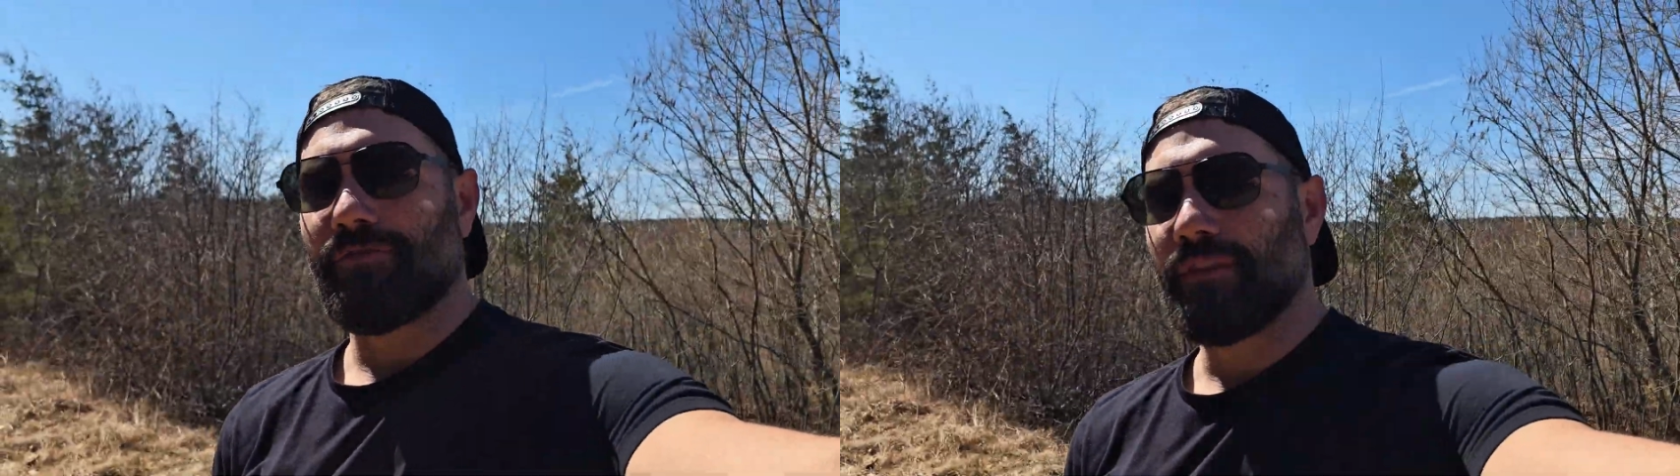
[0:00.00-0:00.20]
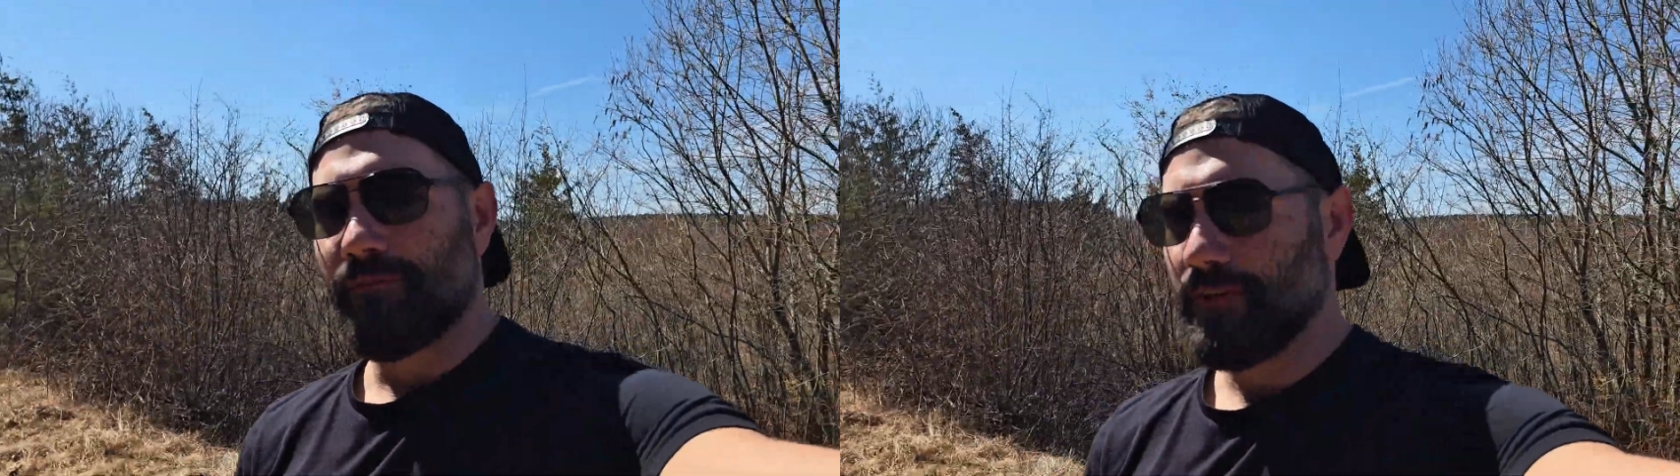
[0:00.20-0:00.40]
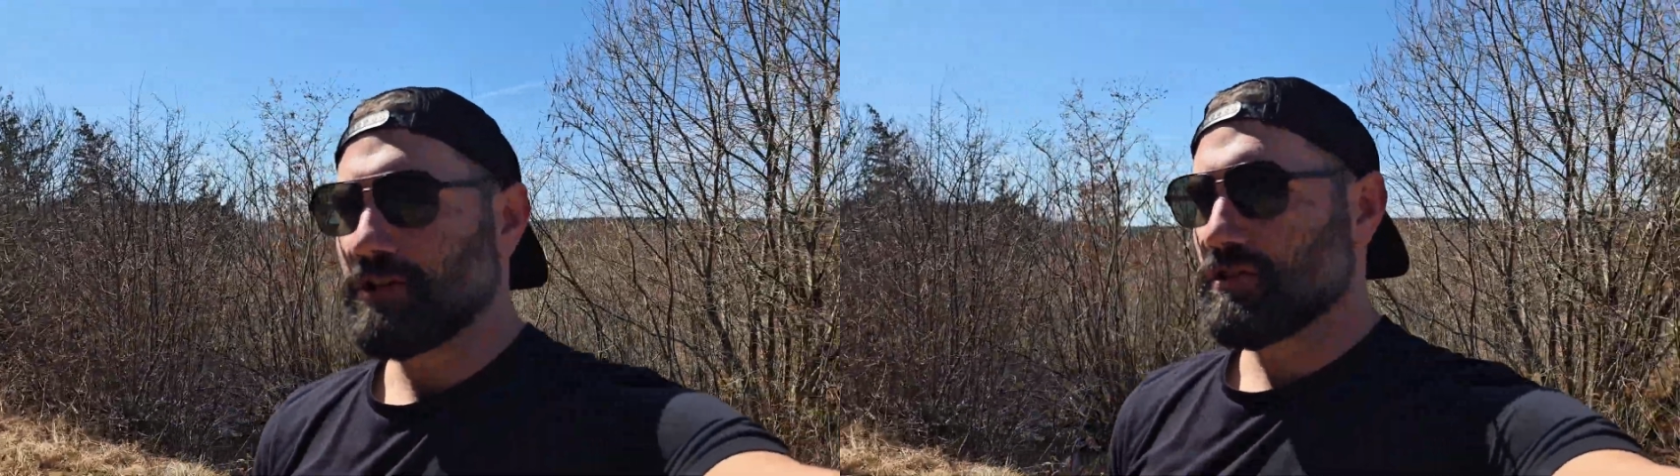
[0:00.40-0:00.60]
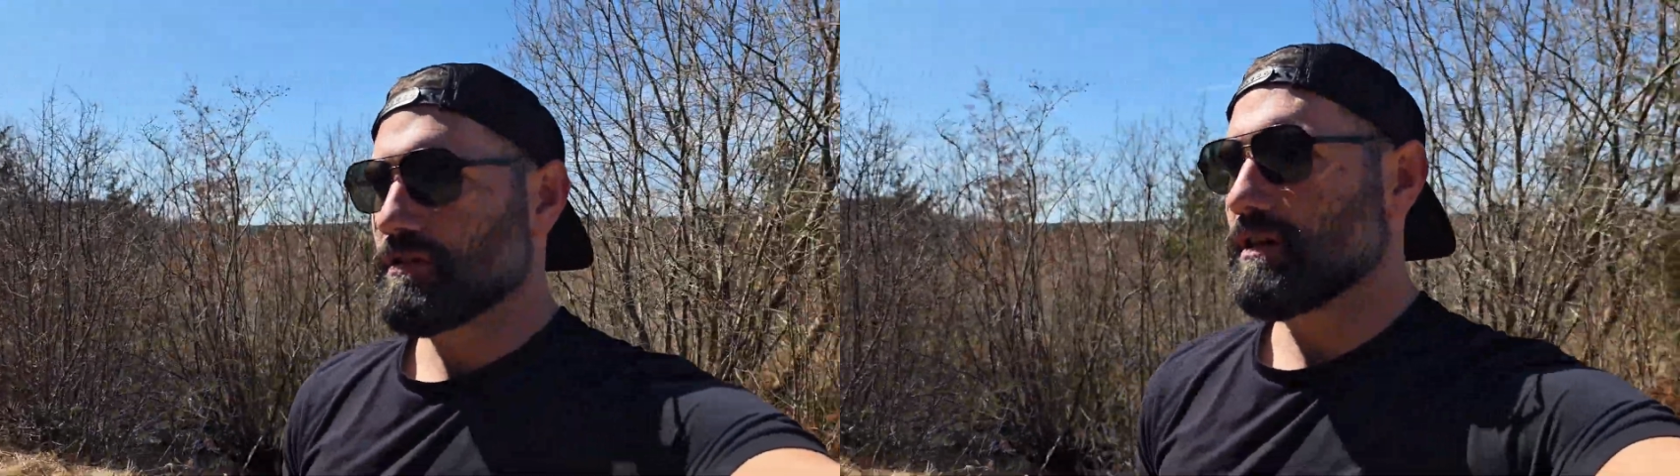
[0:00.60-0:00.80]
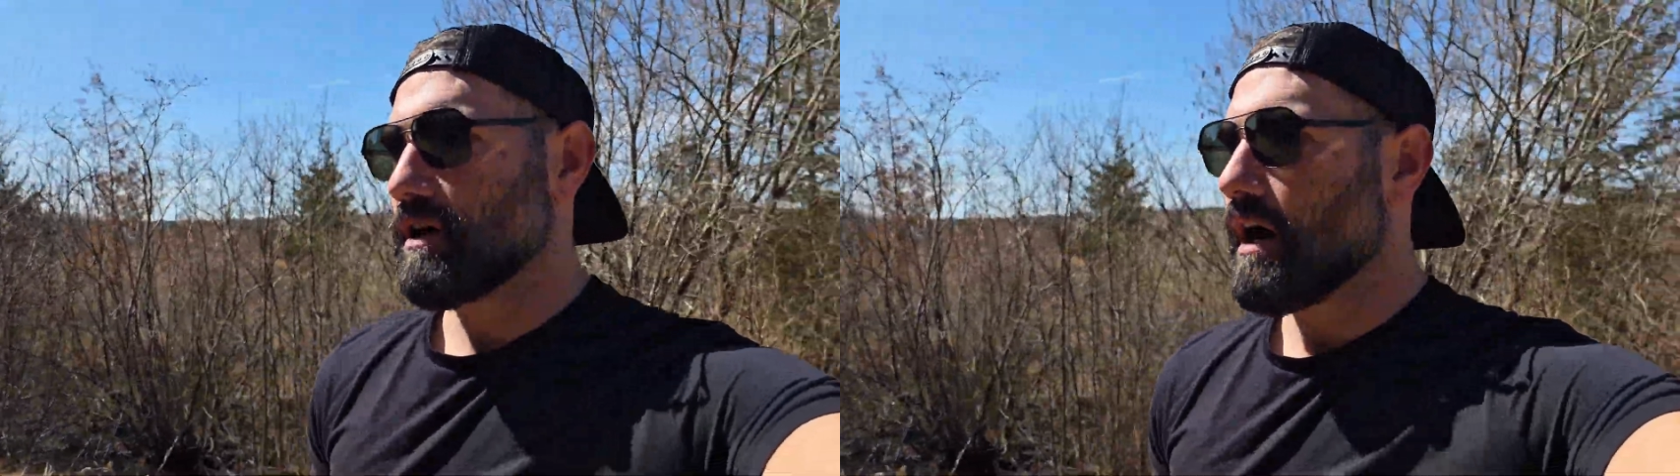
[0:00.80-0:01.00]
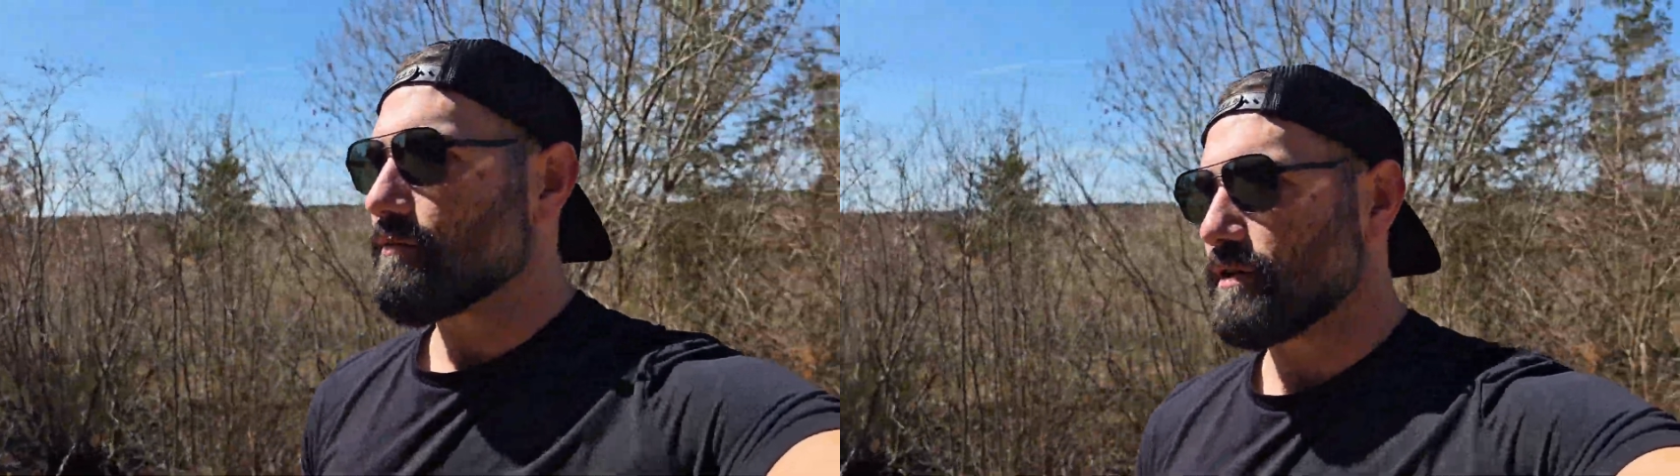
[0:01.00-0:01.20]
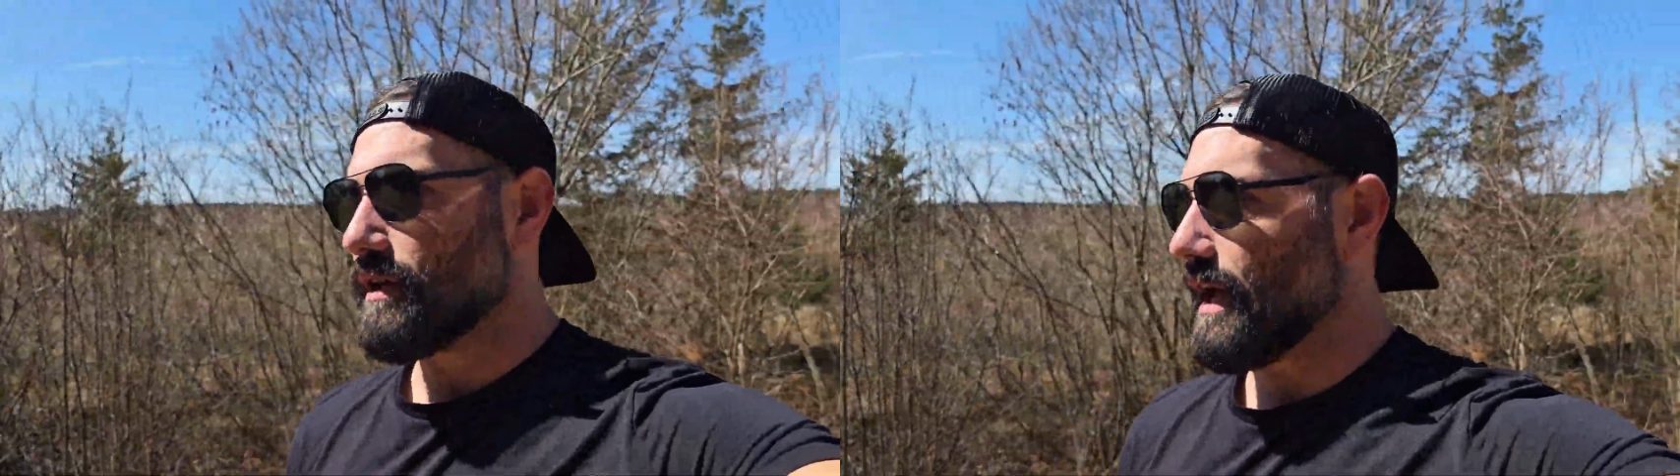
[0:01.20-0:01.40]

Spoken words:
the features that are offered